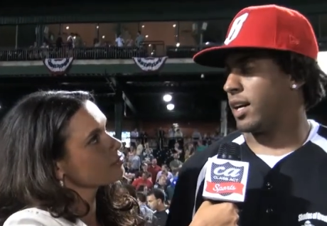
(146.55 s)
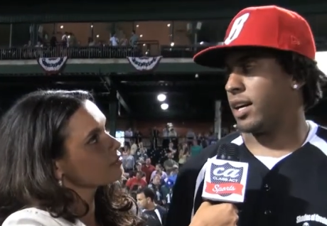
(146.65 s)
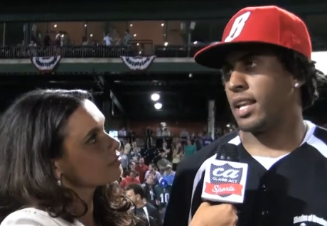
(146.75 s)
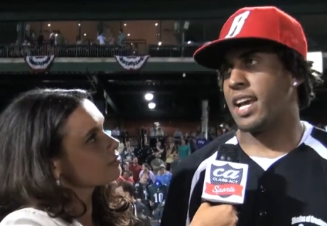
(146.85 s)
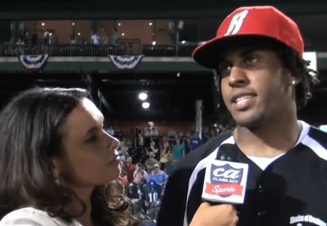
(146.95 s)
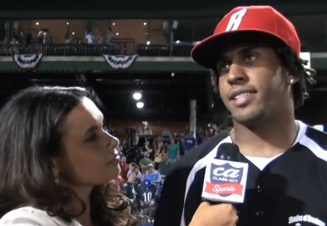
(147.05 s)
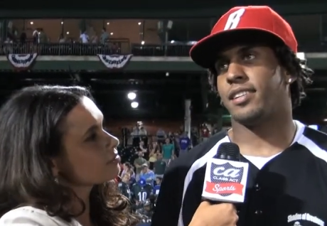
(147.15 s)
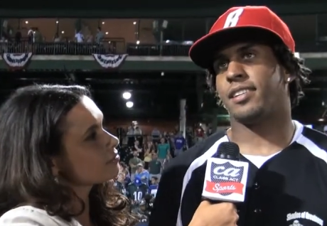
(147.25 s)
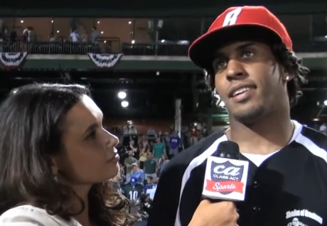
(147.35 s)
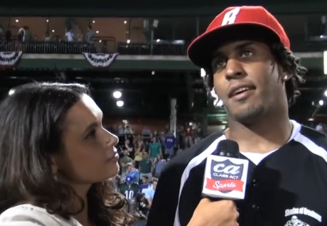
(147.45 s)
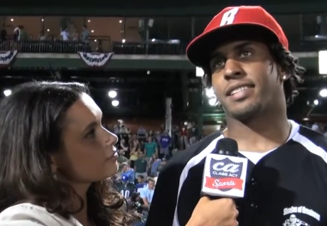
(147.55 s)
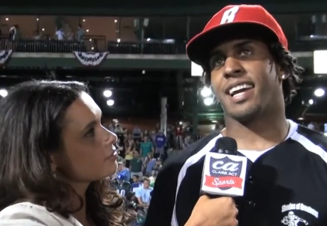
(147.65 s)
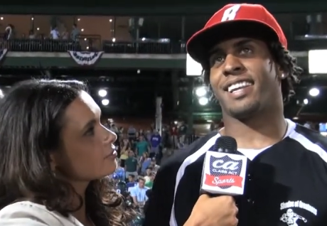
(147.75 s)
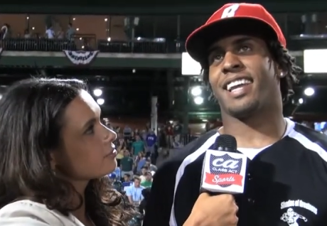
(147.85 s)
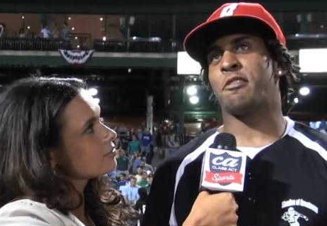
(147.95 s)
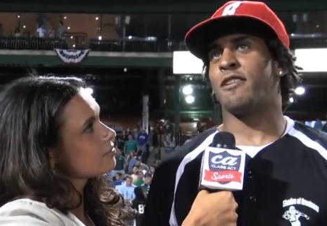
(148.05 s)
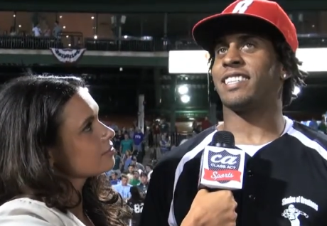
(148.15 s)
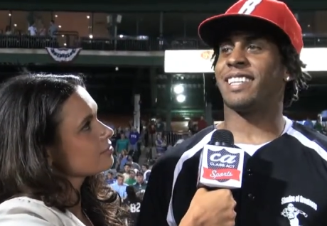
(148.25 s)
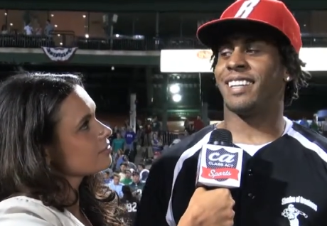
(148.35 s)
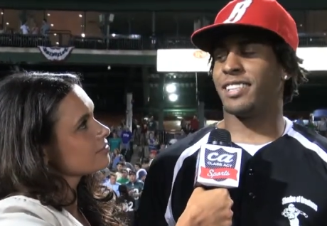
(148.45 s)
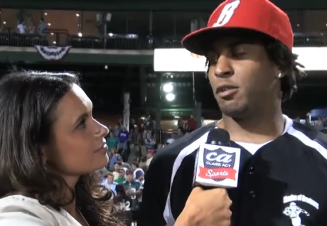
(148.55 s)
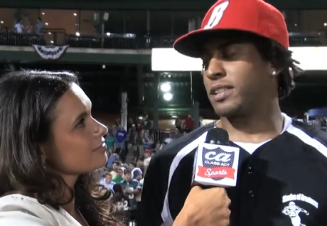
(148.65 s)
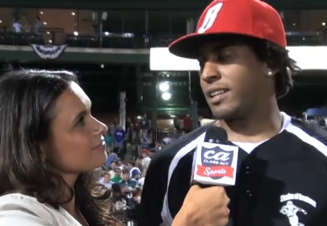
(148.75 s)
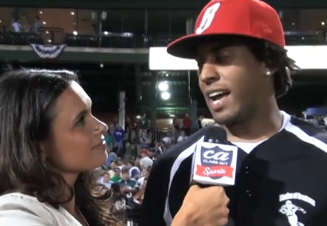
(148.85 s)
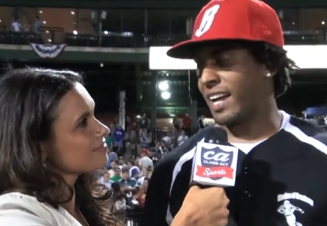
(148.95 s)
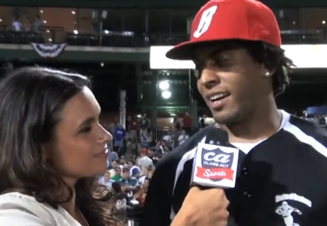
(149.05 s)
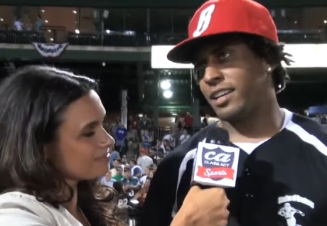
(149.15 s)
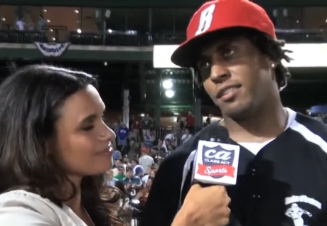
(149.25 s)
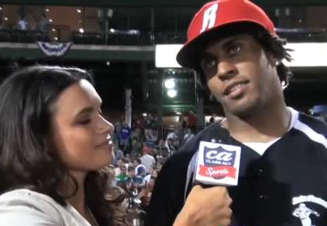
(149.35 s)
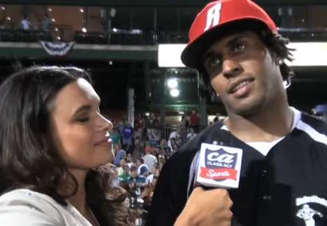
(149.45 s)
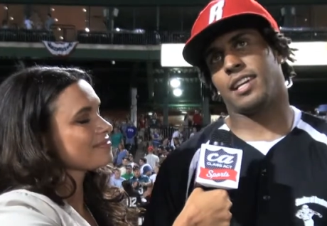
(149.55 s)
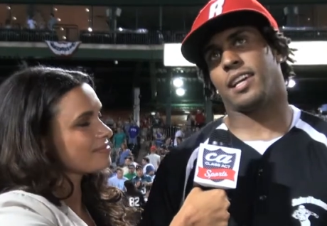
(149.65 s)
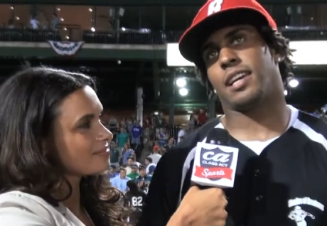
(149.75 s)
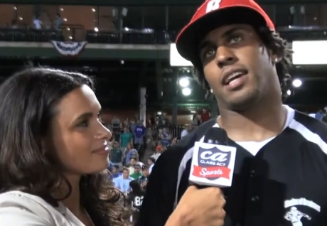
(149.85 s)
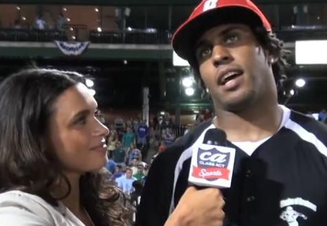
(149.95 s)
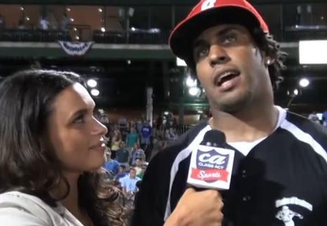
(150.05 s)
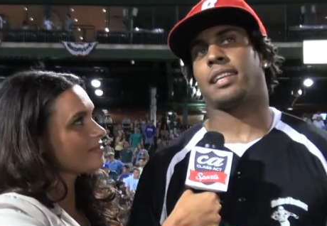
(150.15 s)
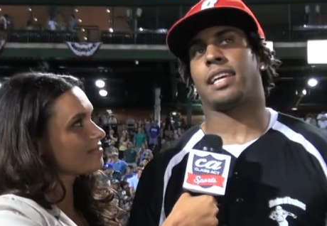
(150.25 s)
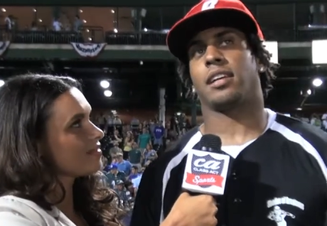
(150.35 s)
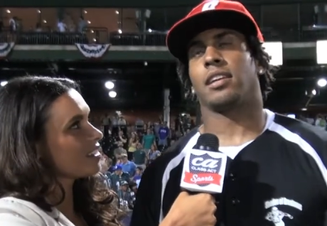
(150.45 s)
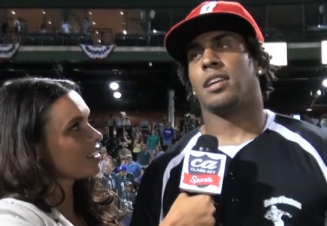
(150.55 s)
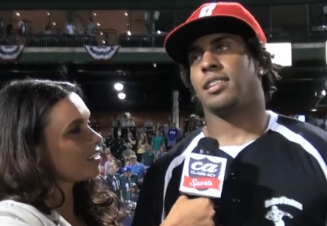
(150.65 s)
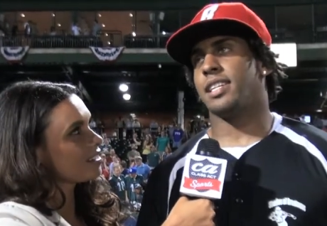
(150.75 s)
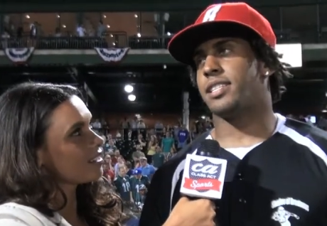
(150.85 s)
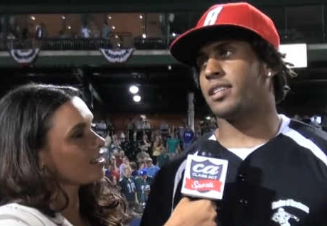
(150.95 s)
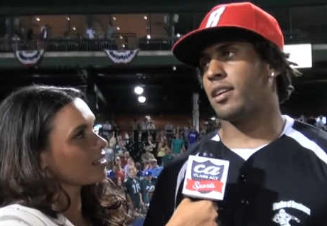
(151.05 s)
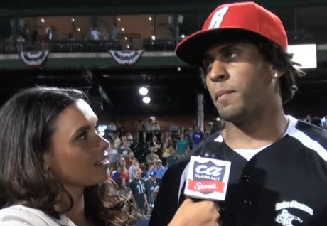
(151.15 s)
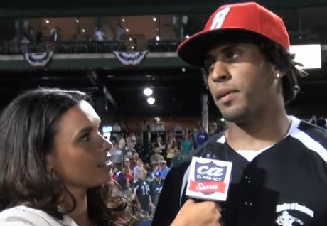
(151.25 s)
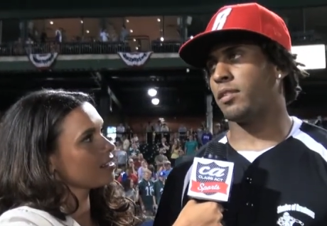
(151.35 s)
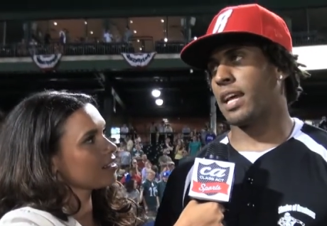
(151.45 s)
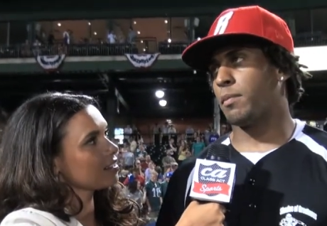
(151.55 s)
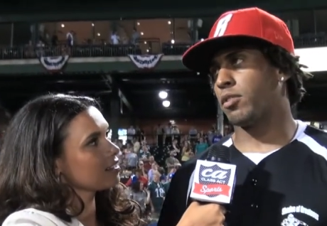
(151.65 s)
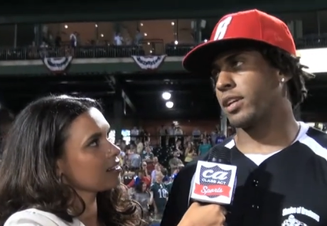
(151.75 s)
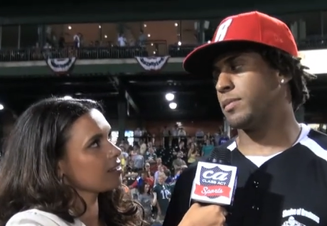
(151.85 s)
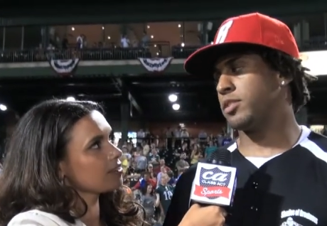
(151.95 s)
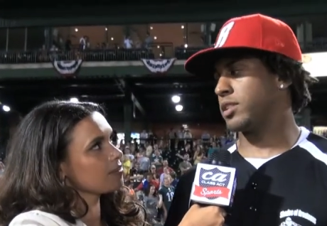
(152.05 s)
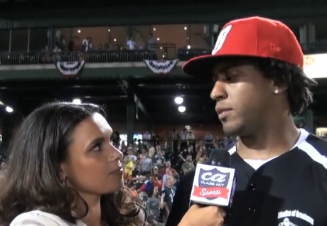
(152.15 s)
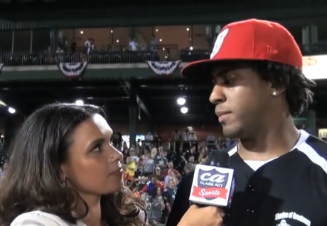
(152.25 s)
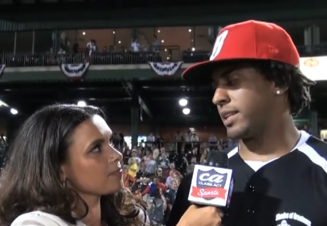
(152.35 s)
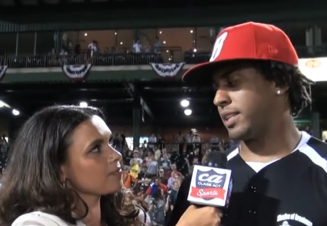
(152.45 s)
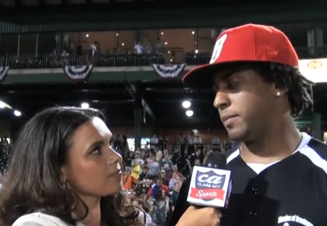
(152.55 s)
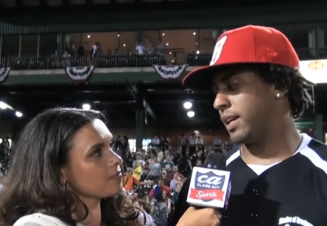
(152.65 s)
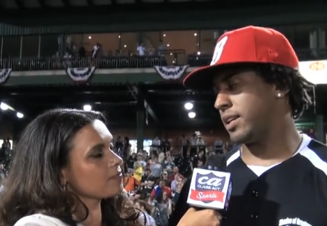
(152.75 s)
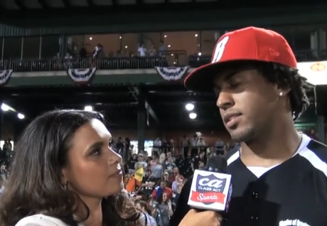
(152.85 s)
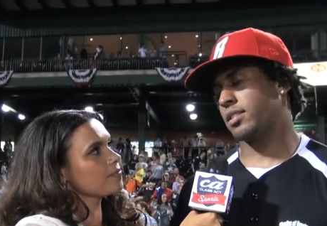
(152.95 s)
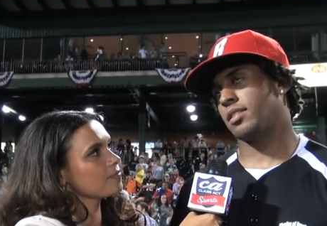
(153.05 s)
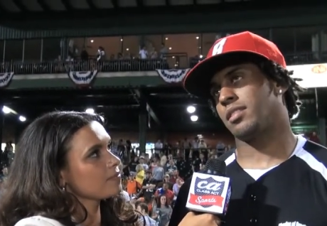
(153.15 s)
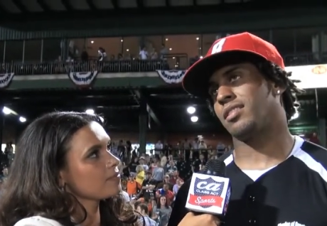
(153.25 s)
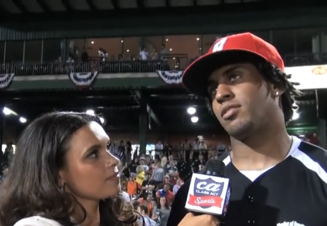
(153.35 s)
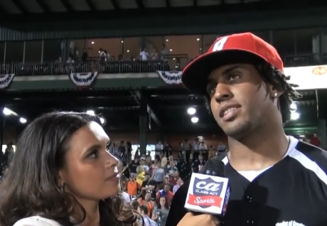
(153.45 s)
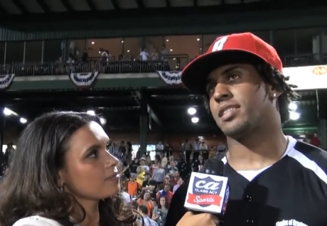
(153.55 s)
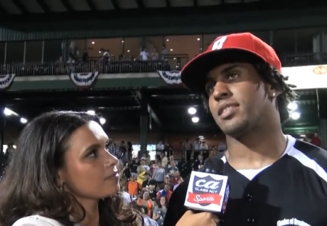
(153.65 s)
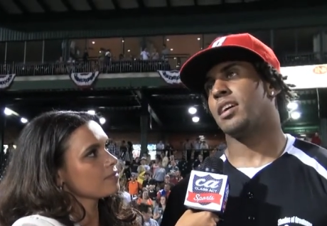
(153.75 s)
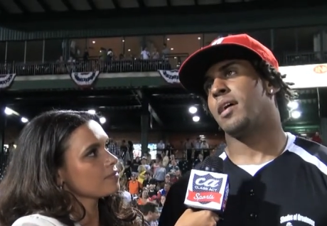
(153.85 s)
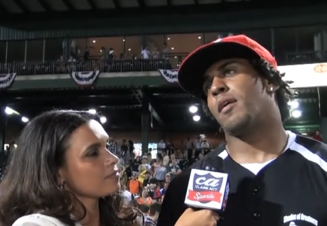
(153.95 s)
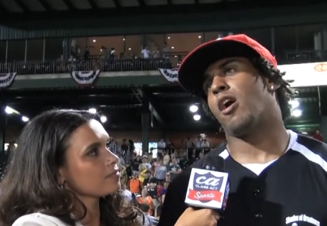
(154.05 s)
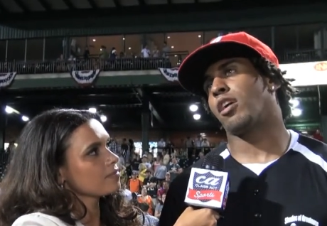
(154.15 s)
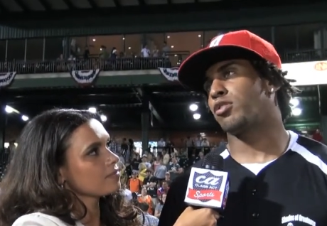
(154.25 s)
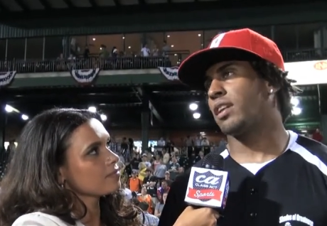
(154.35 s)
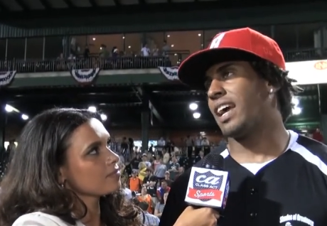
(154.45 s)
Speaker 1: Uh, last year, I was kind of like rushed out there with the lockout and everything. Uh, I think this year I'm building like more chemistry with my teammates and you know just all through